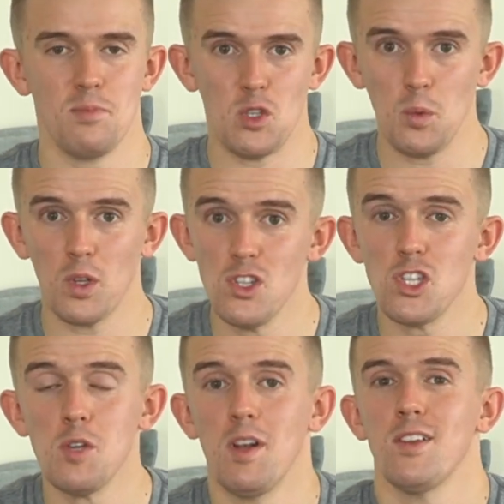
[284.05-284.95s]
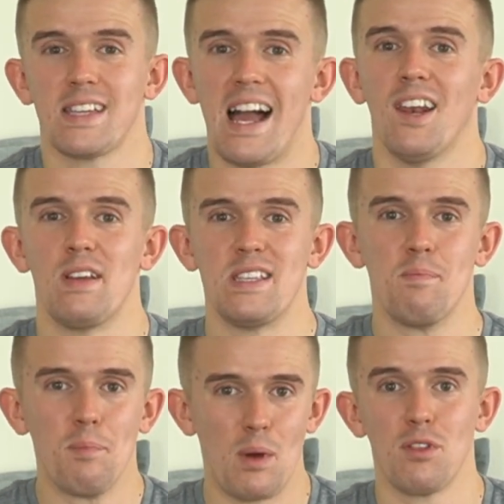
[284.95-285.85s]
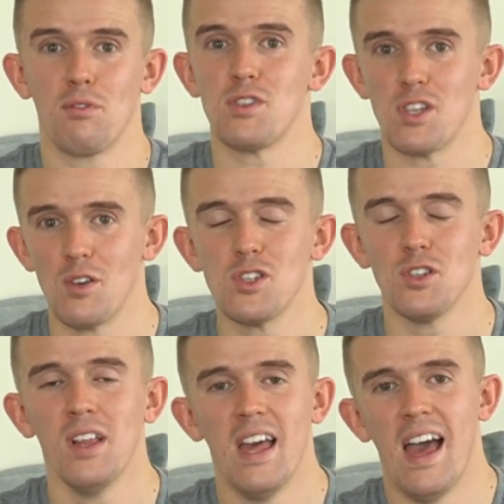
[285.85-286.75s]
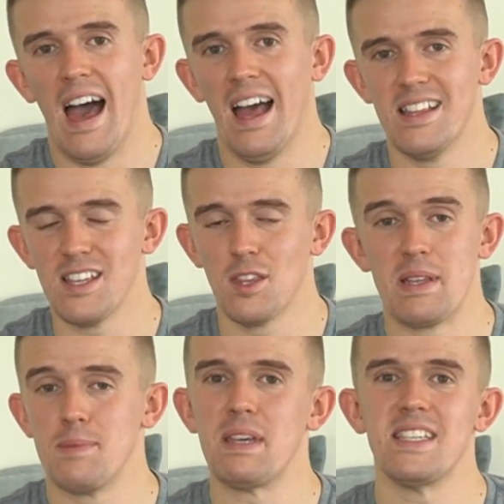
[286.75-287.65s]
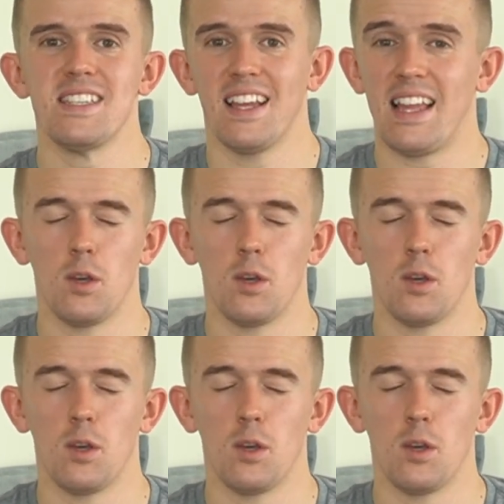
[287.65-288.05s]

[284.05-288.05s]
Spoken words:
You will consume a lot of calories, both through social and other bits and pieces like that.